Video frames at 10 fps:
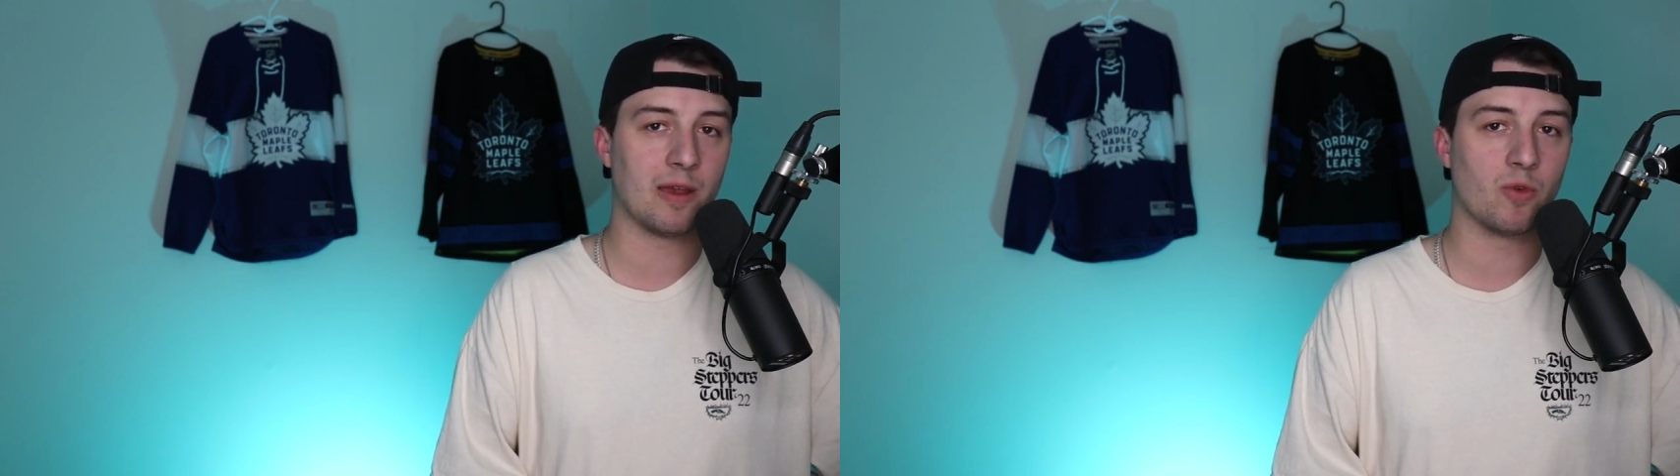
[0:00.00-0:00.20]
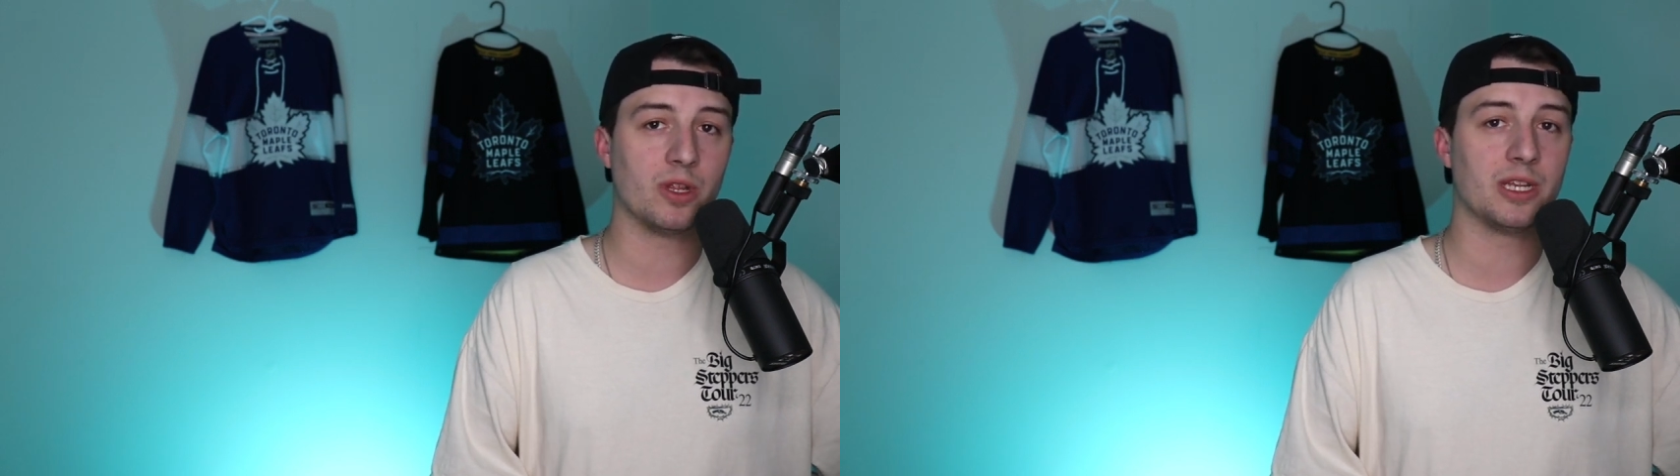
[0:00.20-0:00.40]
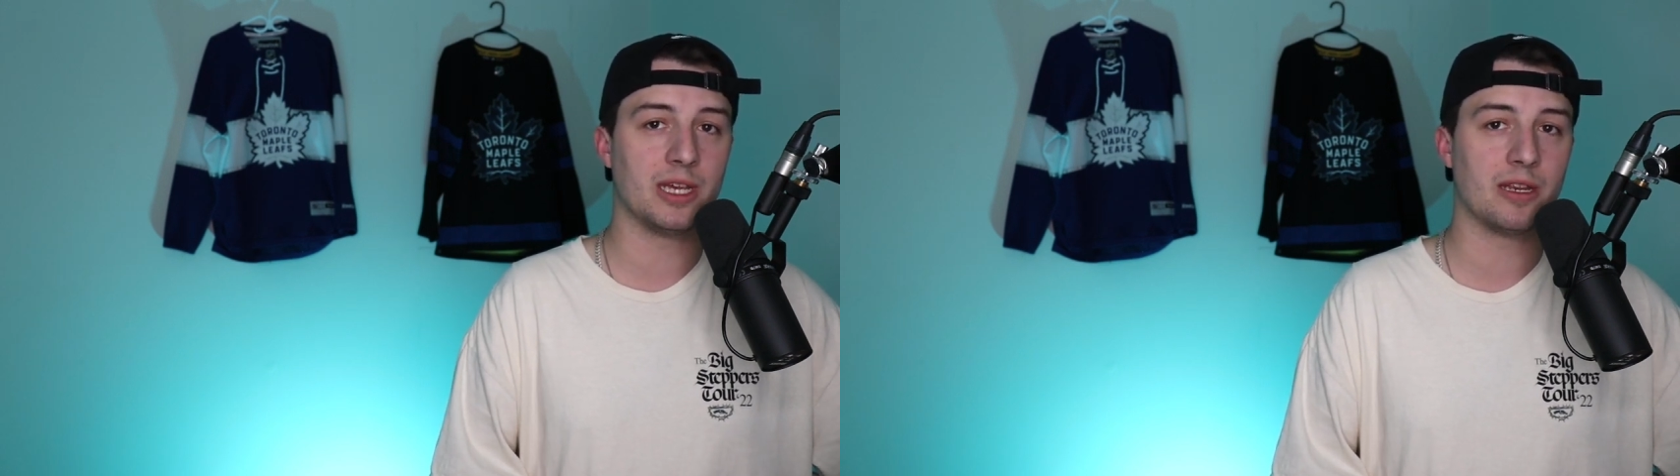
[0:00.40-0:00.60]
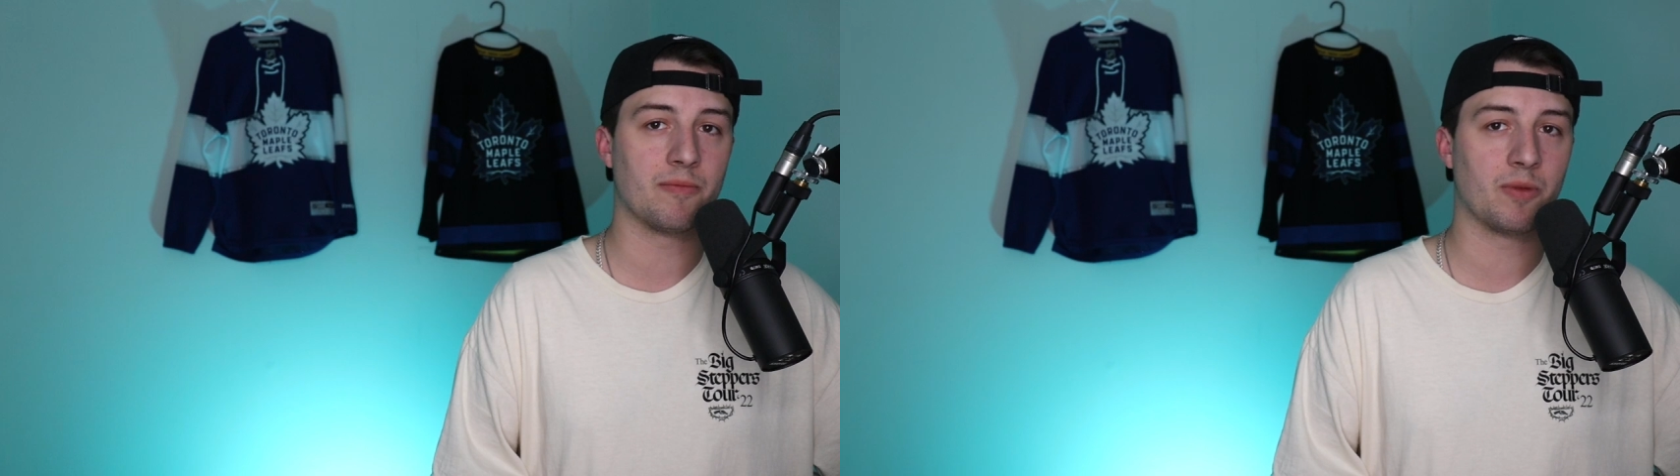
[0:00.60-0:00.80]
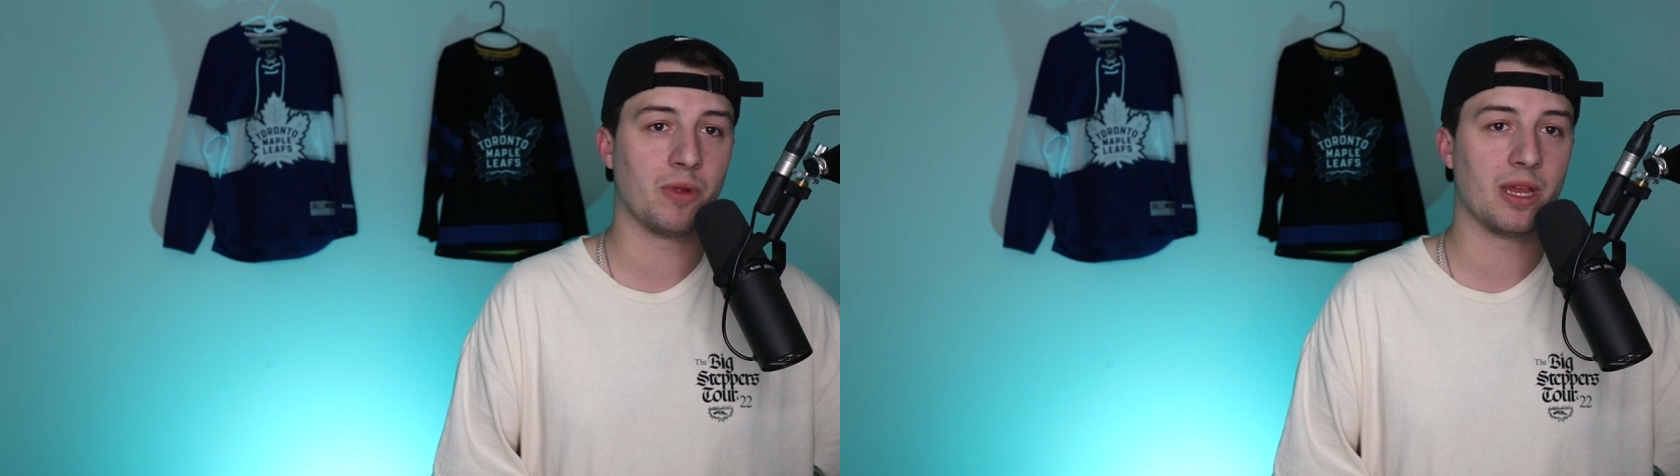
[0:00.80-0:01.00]
they really need
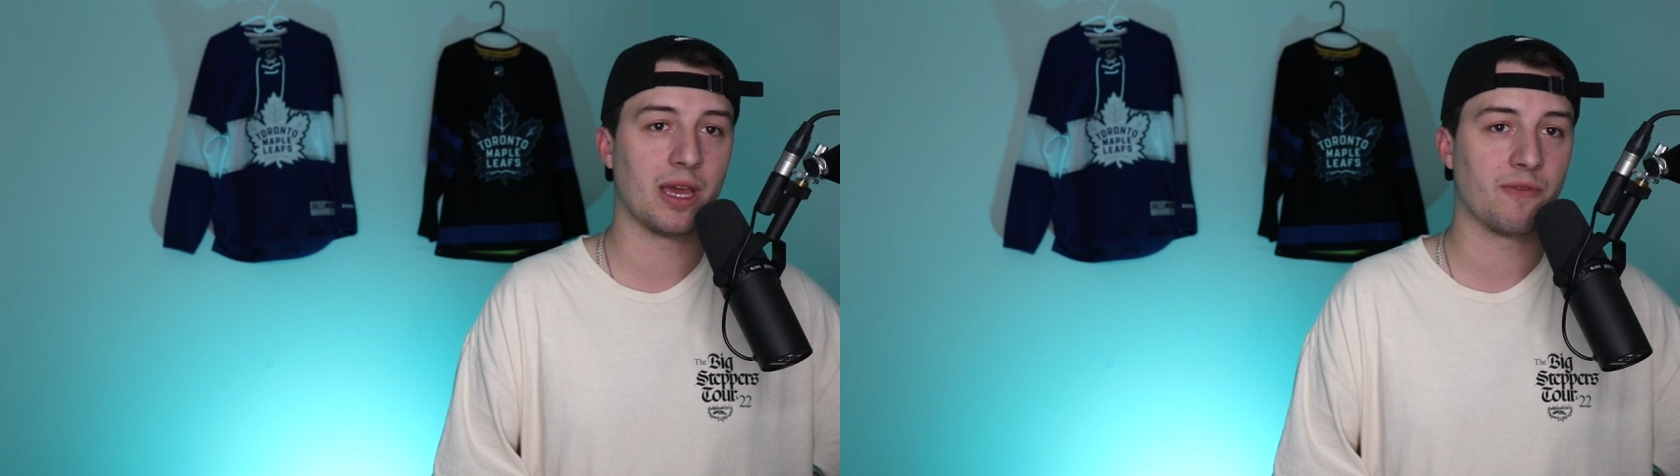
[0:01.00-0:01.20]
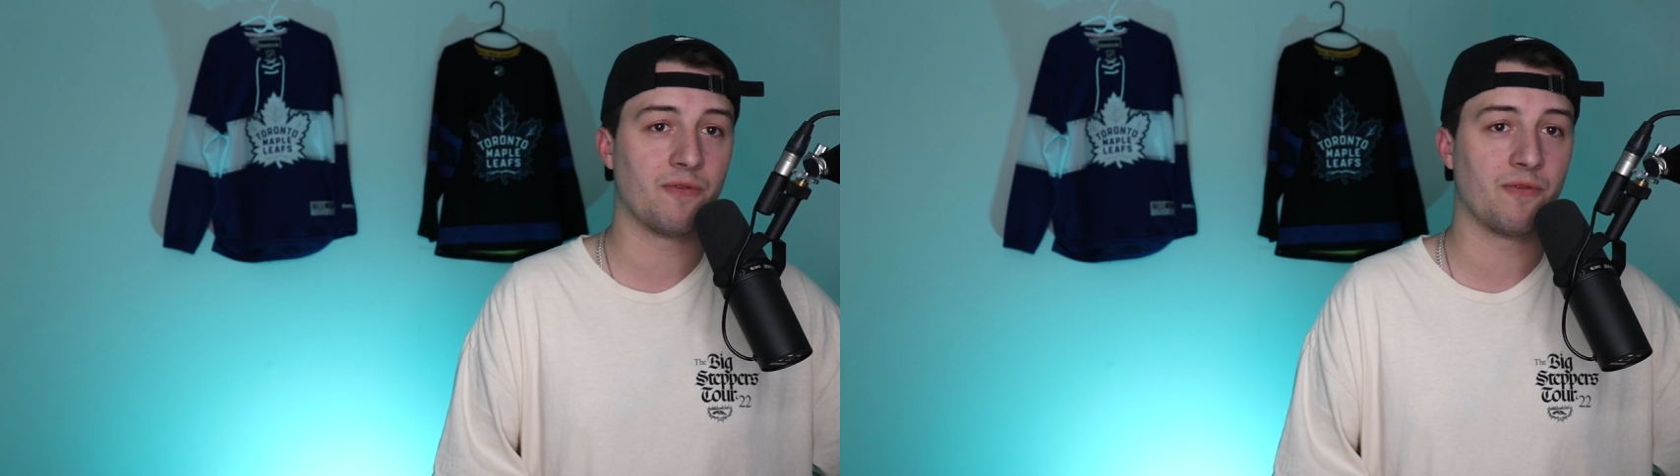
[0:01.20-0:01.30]
him to play like